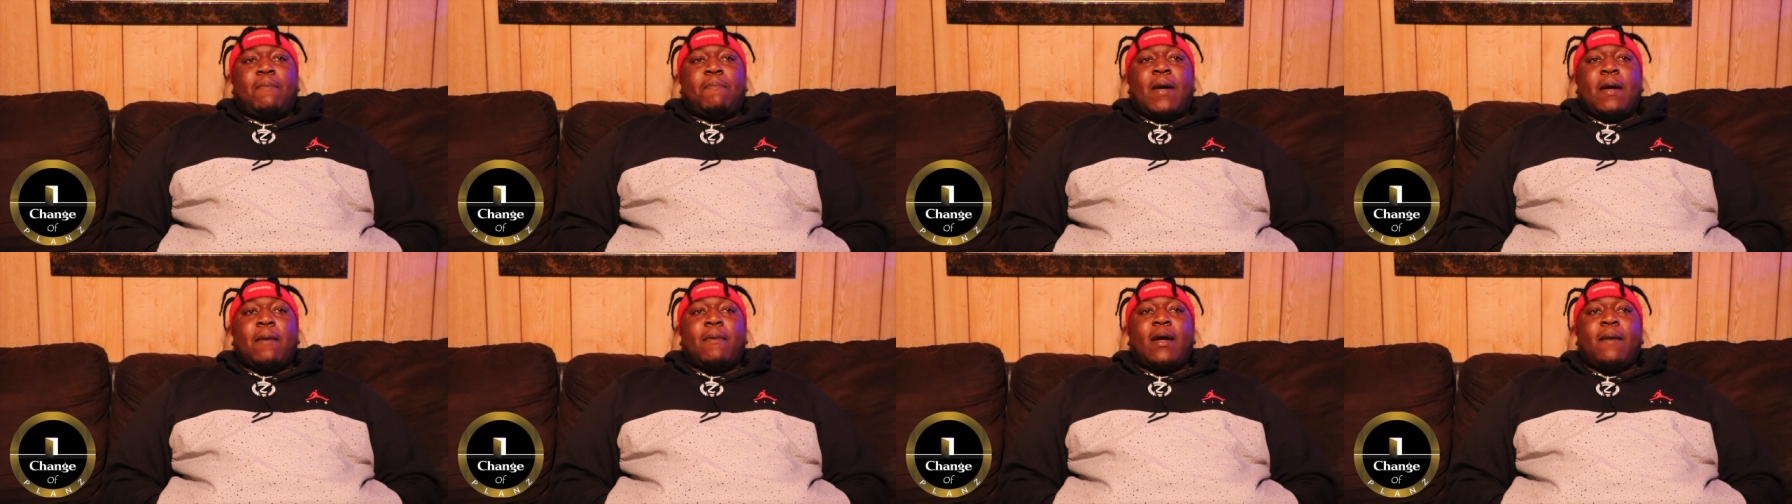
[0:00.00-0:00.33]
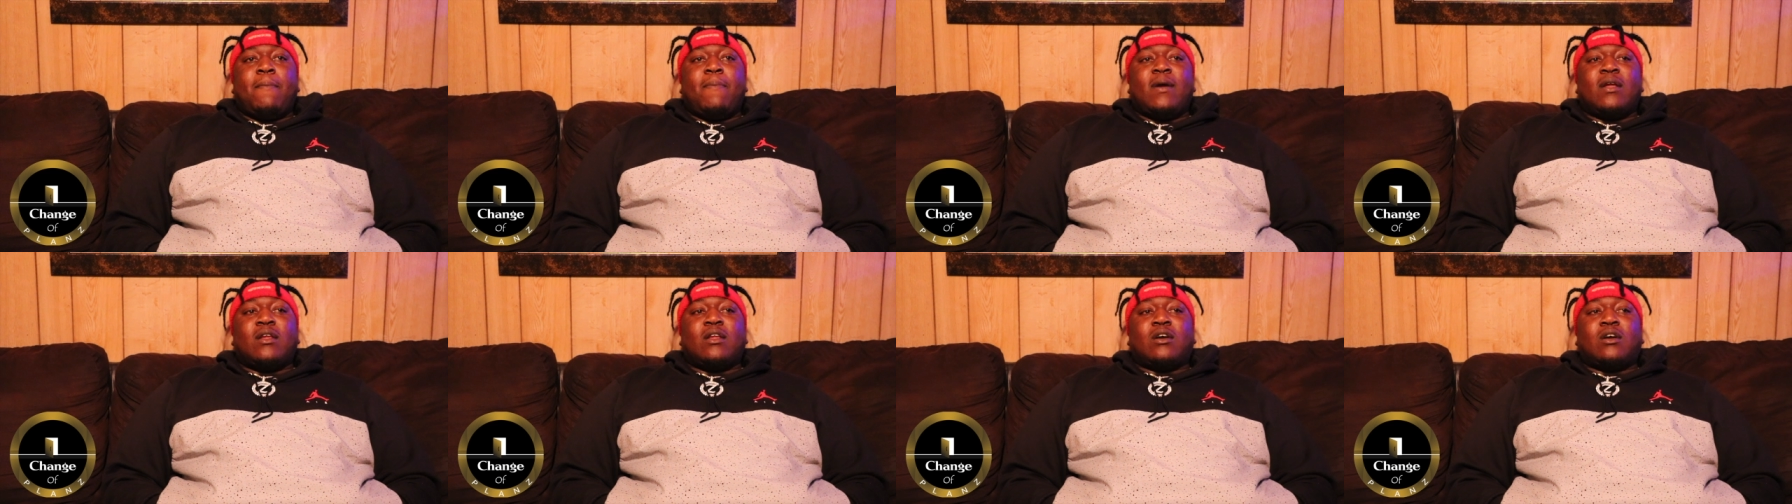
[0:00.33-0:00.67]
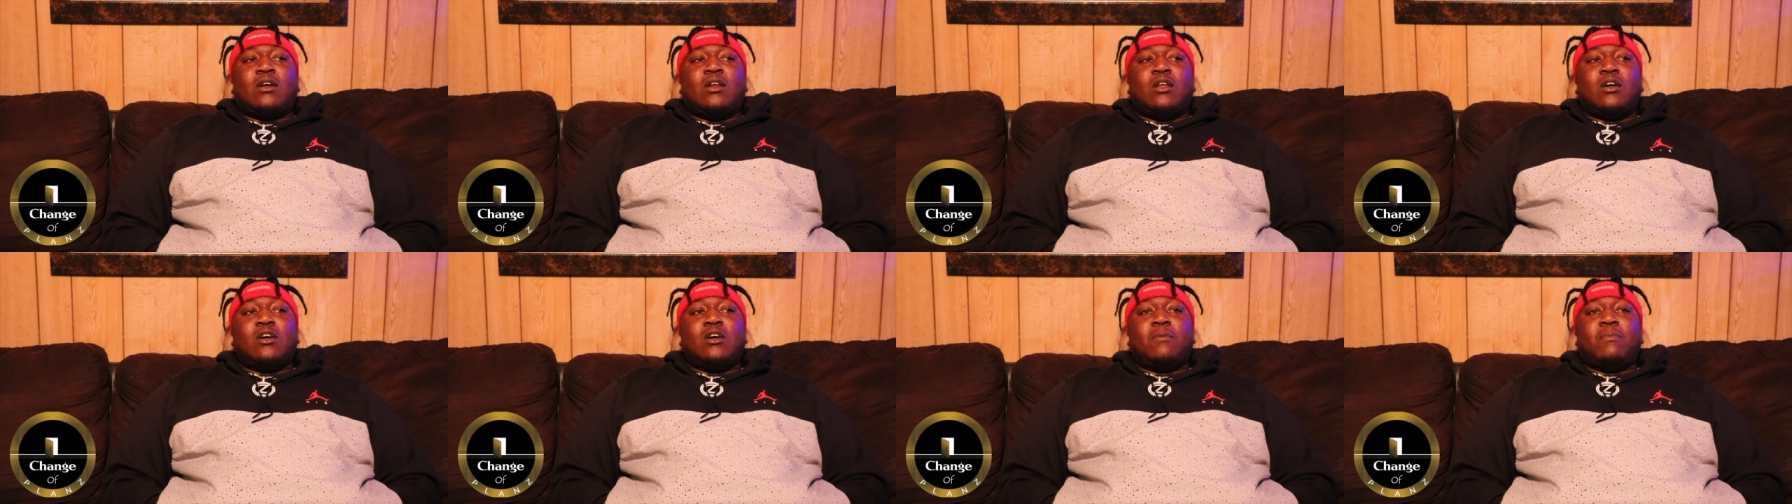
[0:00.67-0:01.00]
Baby be in the
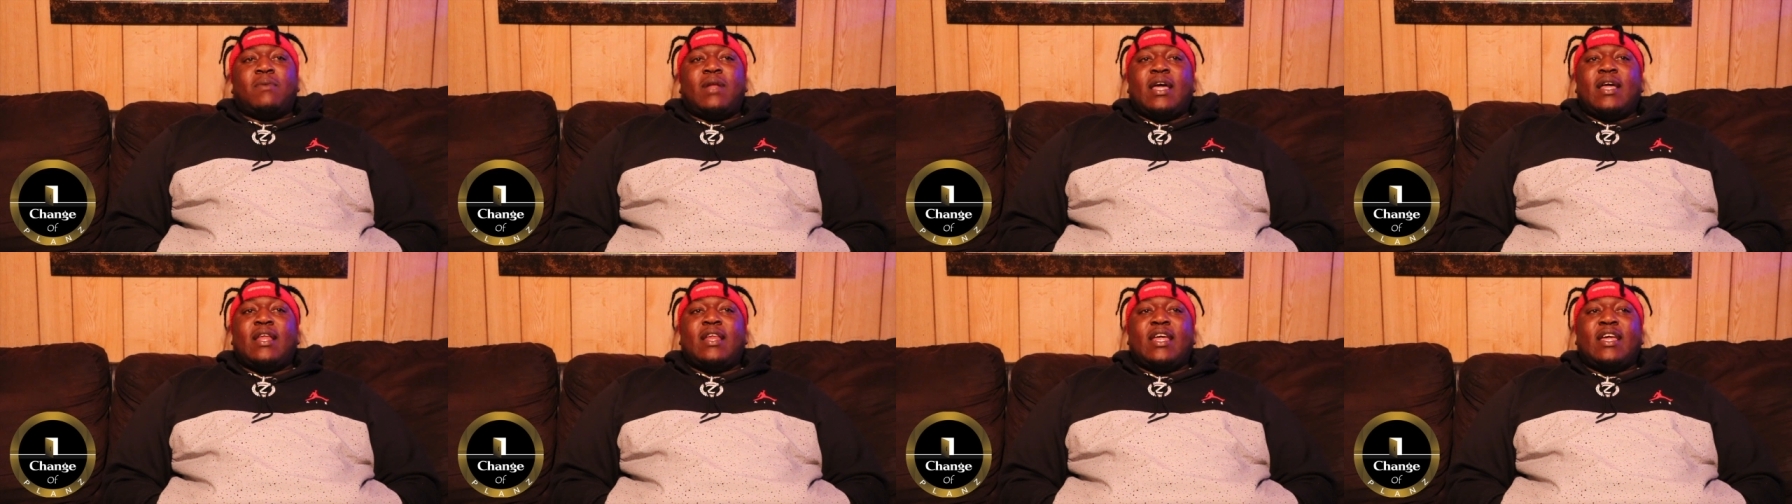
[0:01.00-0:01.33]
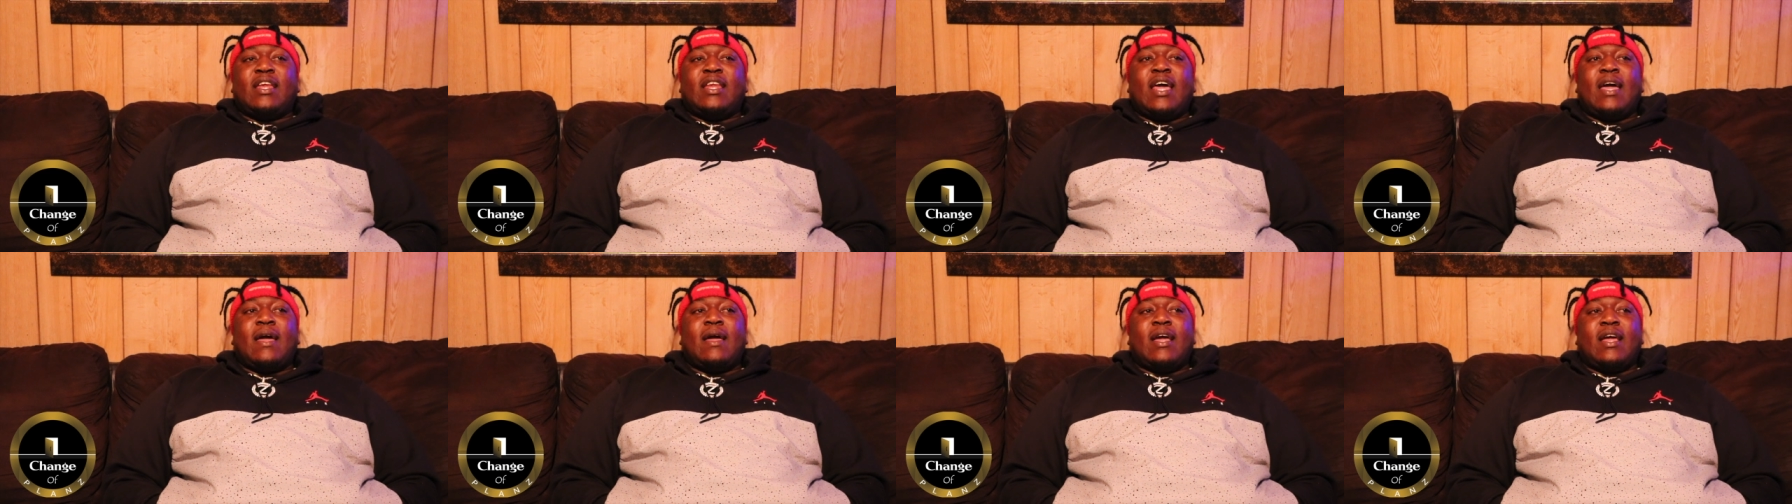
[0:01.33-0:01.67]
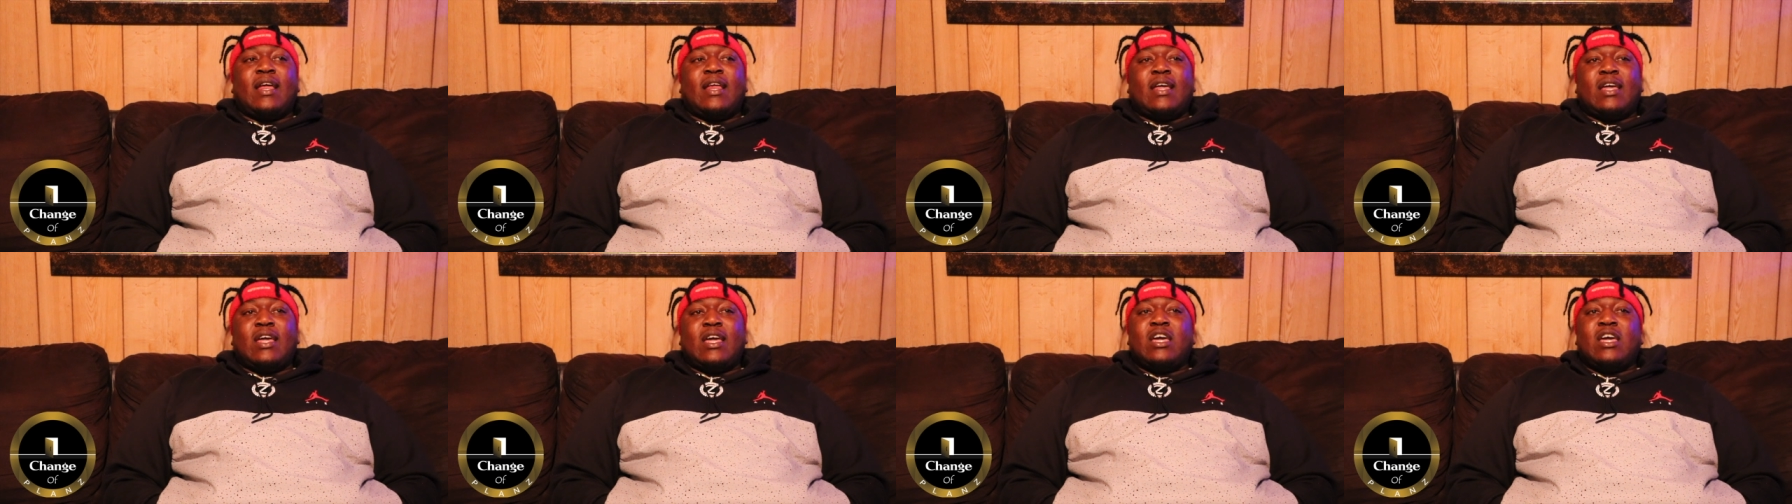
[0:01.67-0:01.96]
club and, they, and, they, and